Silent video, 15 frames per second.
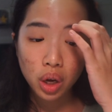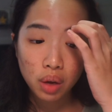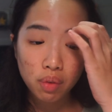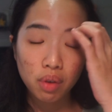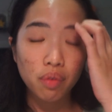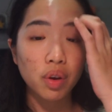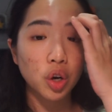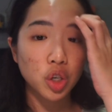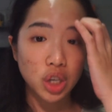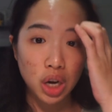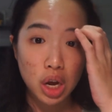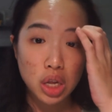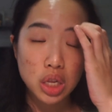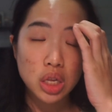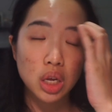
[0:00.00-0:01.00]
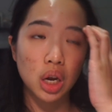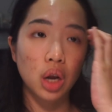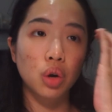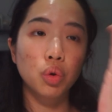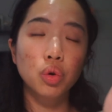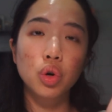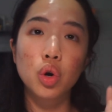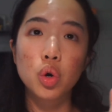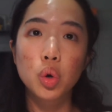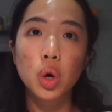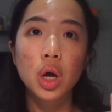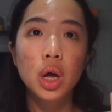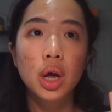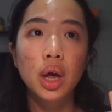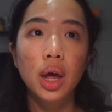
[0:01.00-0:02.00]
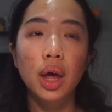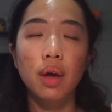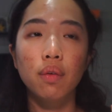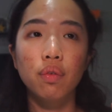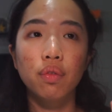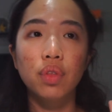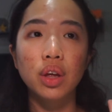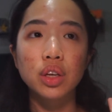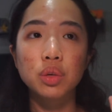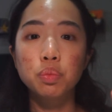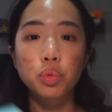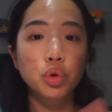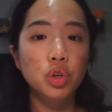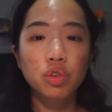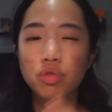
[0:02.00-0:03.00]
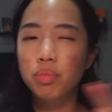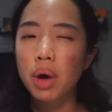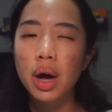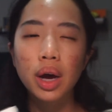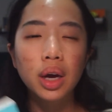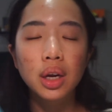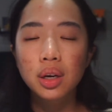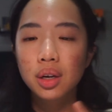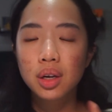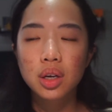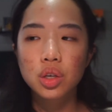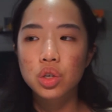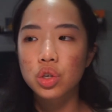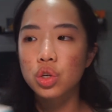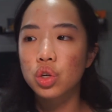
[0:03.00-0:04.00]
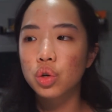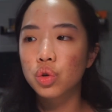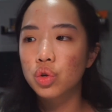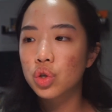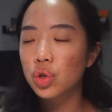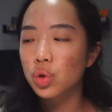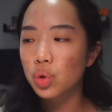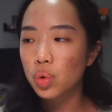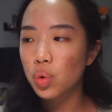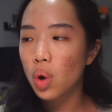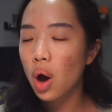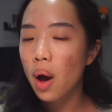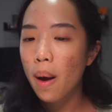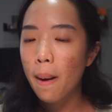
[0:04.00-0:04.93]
give it a fair chance. And I don't know if this mood of mine is due to